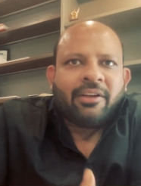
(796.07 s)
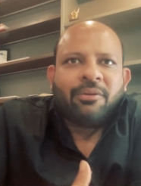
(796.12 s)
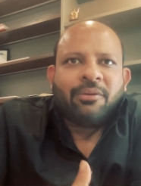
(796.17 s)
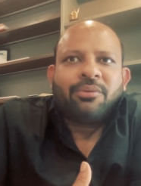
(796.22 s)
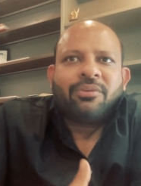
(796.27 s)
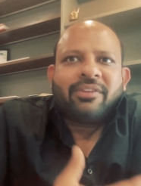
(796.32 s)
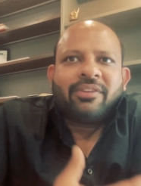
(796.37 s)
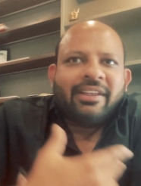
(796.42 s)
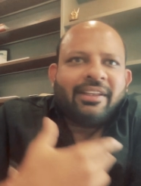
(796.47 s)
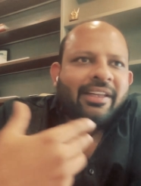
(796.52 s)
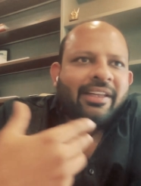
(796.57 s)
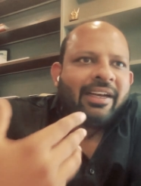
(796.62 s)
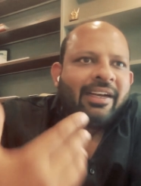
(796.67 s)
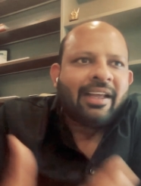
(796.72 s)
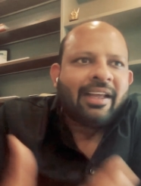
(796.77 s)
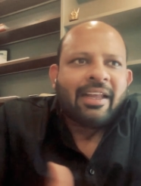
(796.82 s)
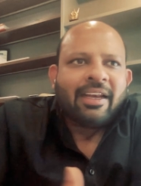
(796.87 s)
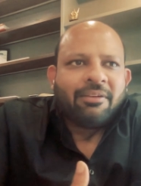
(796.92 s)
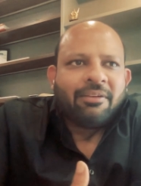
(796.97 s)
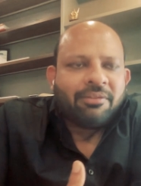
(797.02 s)
You see the
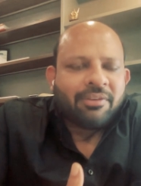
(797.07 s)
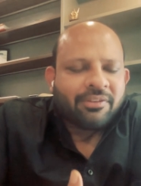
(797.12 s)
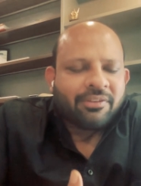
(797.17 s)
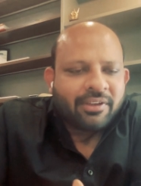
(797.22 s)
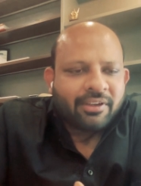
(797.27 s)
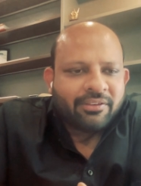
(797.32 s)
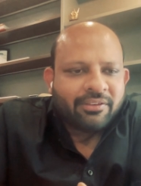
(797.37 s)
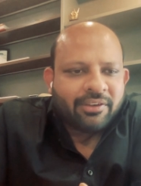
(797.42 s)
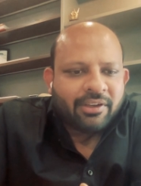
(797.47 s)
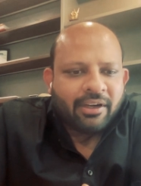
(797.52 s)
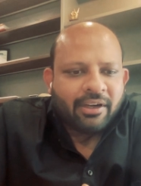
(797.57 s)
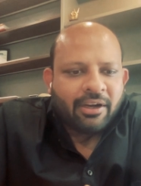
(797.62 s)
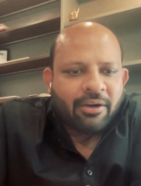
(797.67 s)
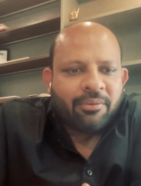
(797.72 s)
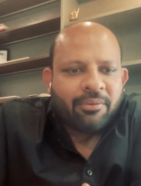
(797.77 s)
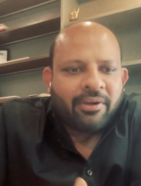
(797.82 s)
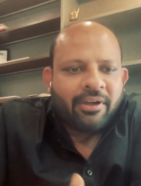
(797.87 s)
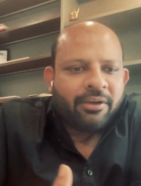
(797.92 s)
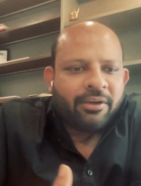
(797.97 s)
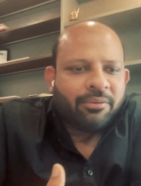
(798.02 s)
entire structure
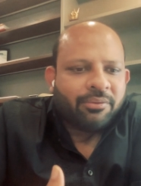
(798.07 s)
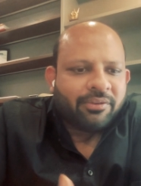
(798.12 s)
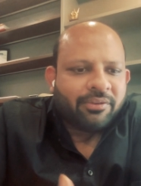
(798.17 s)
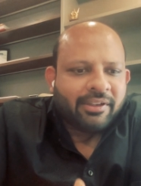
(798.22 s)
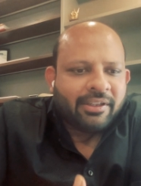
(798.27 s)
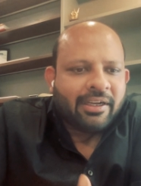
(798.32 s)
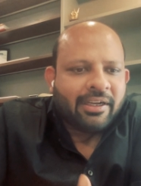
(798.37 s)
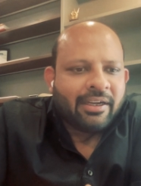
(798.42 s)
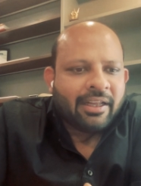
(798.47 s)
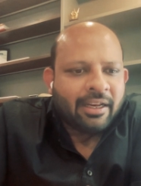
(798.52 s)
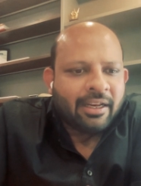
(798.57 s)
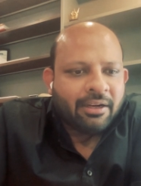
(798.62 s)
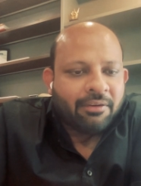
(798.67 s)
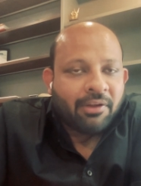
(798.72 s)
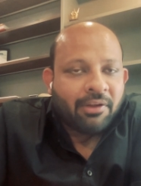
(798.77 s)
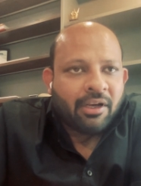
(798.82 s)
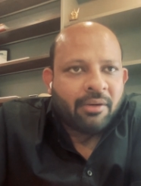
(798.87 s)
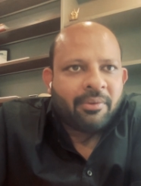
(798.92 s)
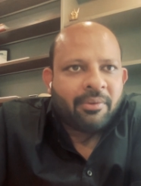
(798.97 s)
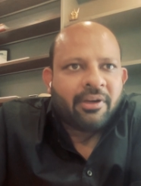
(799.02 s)
around it, you see the entire
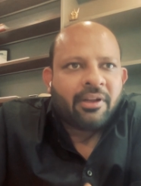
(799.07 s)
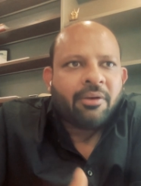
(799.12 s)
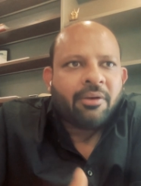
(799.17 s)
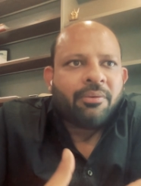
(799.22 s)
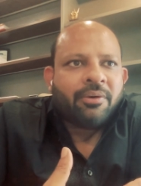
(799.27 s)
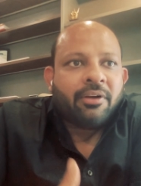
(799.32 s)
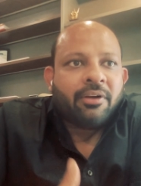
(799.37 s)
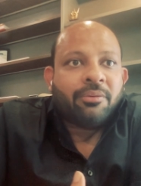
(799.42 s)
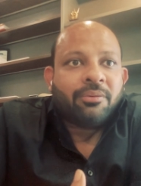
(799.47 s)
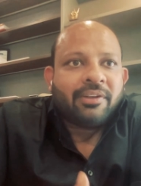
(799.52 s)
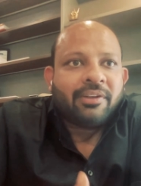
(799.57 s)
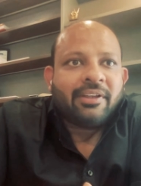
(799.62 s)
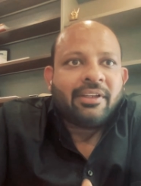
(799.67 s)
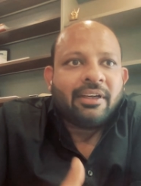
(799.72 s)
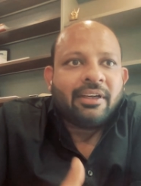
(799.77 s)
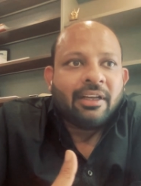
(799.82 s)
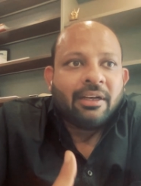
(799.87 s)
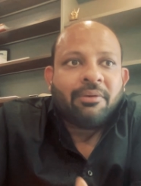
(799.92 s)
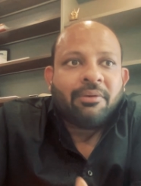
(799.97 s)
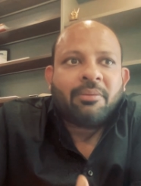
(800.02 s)
environment around it, you see
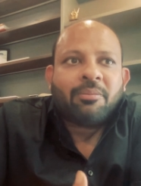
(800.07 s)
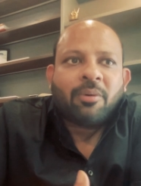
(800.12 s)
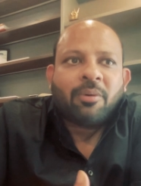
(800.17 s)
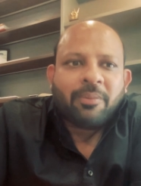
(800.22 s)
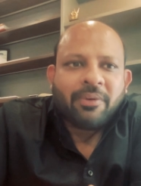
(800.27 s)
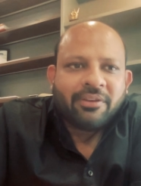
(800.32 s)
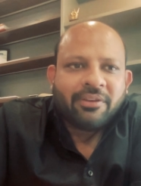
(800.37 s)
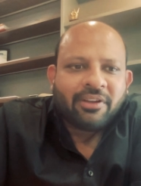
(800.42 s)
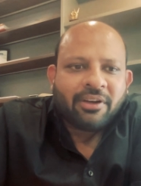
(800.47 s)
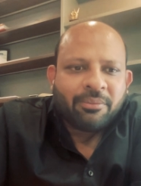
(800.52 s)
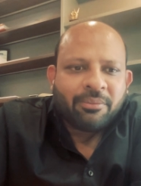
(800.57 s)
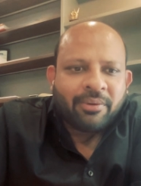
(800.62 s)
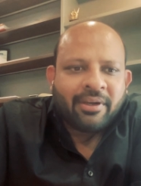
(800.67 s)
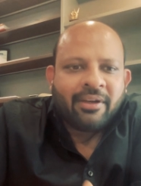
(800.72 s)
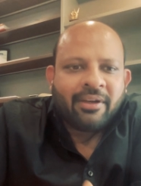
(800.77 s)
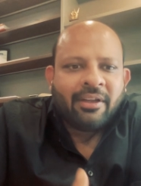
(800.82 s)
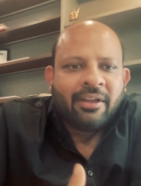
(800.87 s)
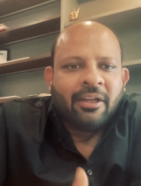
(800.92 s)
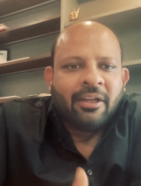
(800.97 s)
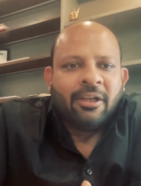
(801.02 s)
the delivered properties around
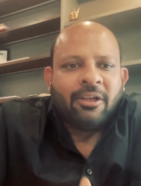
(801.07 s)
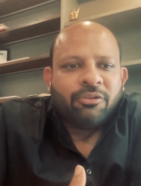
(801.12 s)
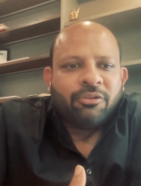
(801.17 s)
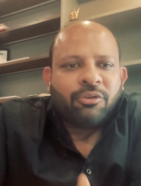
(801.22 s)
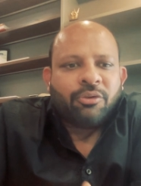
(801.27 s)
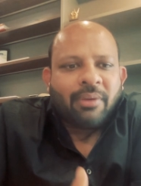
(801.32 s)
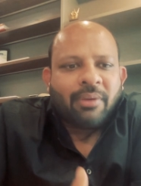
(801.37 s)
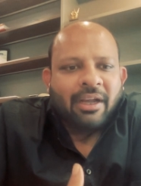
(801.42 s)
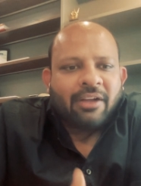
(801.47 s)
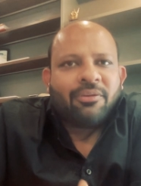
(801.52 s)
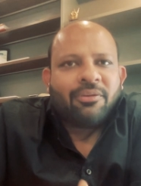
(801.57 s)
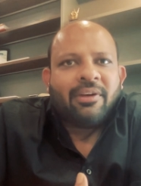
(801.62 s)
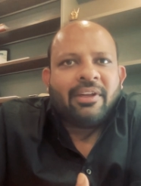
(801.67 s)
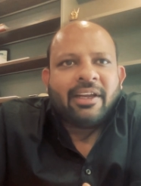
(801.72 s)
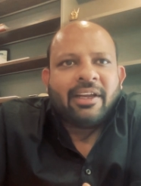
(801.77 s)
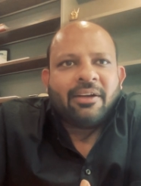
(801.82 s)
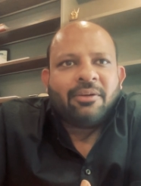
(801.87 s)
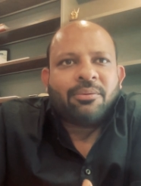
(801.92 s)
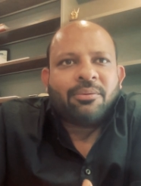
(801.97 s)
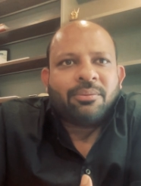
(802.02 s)
it. So you
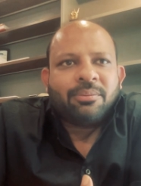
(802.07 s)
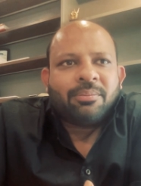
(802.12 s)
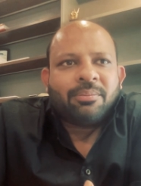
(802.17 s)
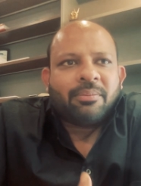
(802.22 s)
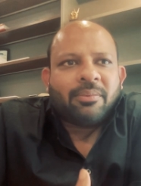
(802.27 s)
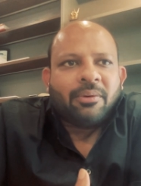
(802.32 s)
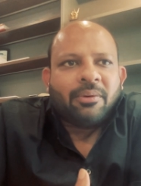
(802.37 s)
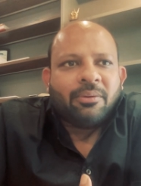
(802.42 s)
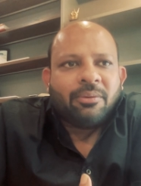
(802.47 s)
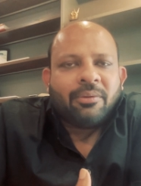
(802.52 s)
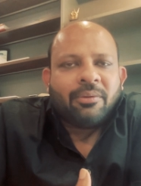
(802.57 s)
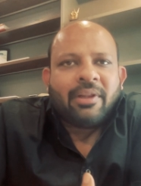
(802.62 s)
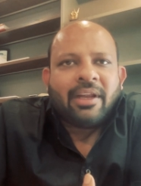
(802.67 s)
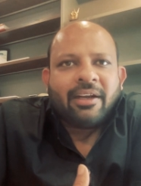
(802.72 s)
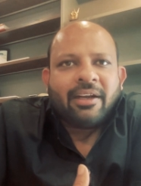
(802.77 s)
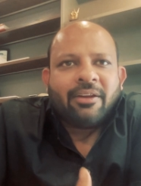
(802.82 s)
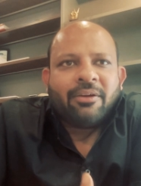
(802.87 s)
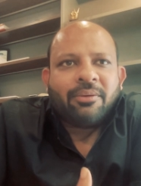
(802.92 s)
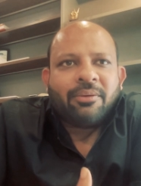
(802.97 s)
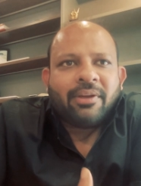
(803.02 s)
actually get to know
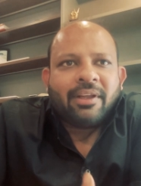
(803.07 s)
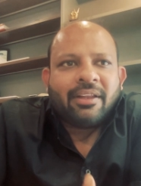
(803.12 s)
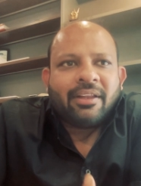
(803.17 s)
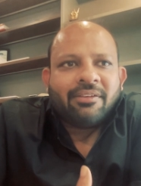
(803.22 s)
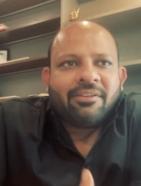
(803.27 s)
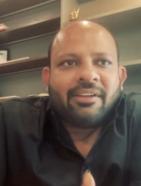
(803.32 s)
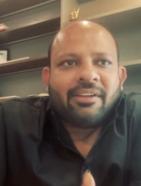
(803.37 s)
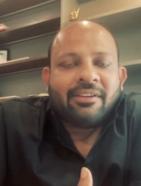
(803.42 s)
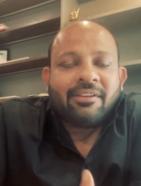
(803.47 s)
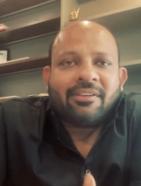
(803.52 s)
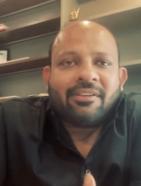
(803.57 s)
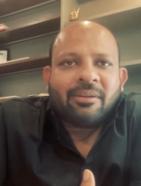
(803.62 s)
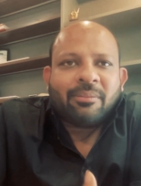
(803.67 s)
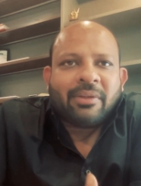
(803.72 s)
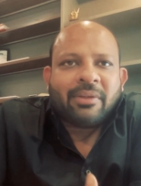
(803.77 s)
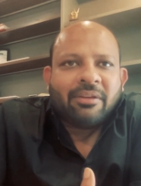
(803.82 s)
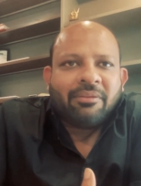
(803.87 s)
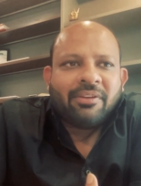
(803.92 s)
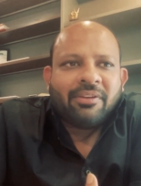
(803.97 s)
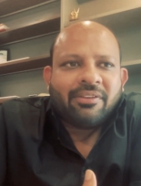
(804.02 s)
that, yes, this is
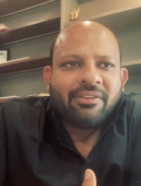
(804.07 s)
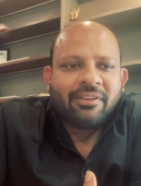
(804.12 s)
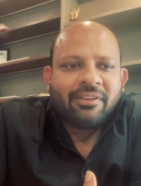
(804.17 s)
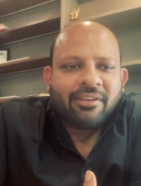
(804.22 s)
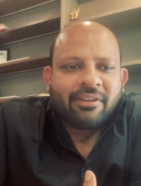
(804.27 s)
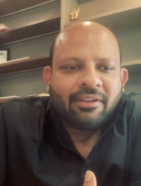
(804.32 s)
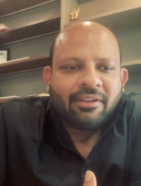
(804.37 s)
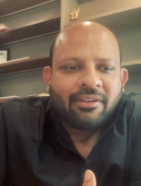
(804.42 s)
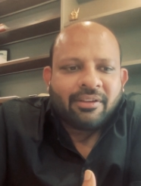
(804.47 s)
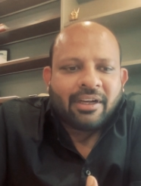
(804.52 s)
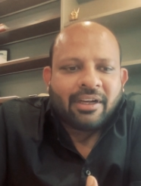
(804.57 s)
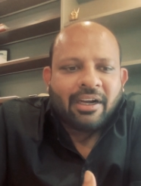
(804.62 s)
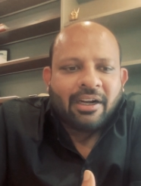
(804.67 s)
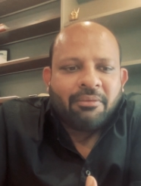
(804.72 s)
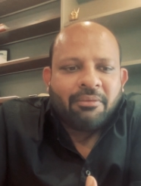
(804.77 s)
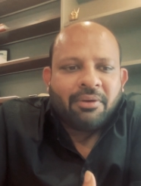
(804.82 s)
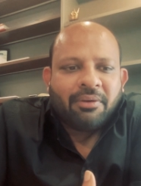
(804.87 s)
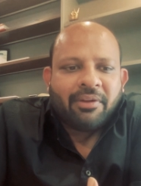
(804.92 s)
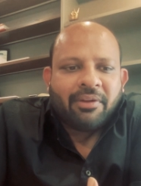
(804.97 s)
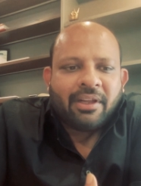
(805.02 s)
something which the
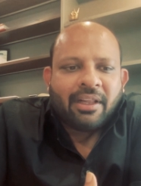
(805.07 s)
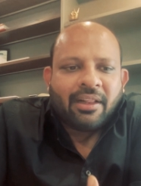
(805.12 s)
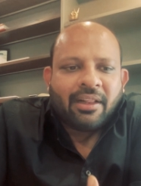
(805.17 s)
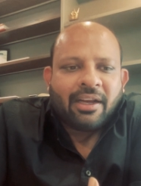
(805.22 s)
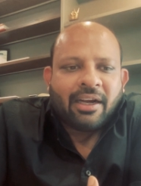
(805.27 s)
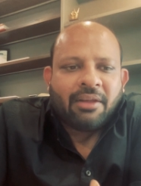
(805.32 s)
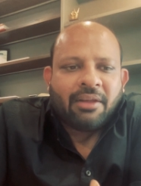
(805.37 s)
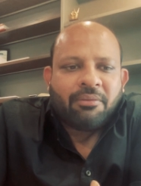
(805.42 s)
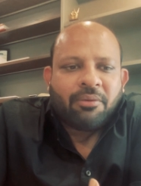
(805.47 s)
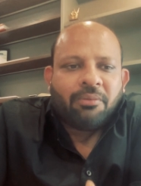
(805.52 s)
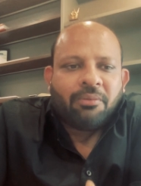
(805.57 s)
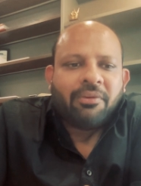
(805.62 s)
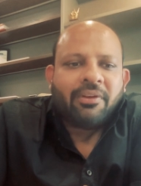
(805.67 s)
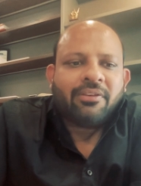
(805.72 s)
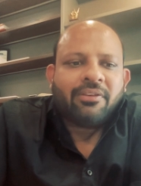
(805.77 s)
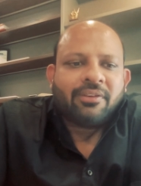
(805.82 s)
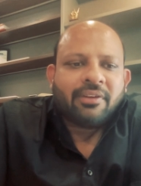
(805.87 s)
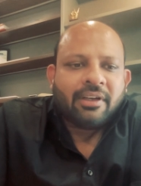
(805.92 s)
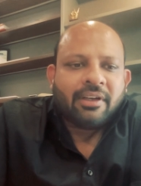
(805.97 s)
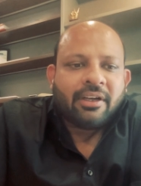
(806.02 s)
kind of living that I've
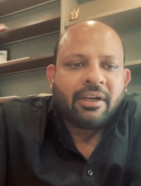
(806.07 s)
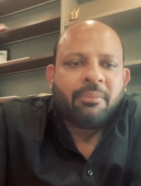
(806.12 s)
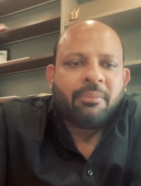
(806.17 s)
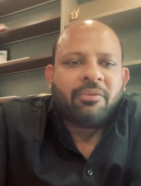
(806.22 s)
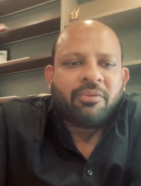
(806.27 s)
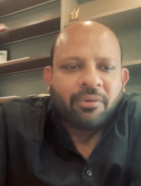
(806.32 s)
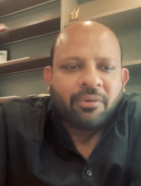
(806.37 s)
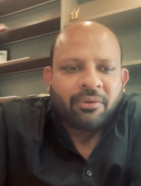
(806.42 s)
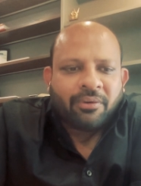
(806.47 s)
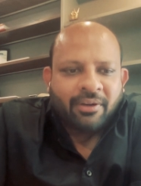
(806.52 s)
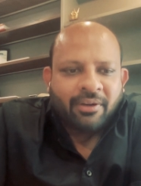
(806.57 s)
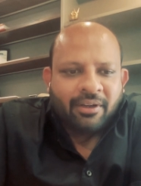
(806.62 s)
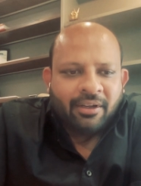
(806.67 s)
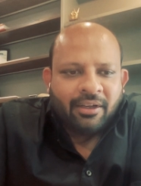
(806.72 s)
always aimed for.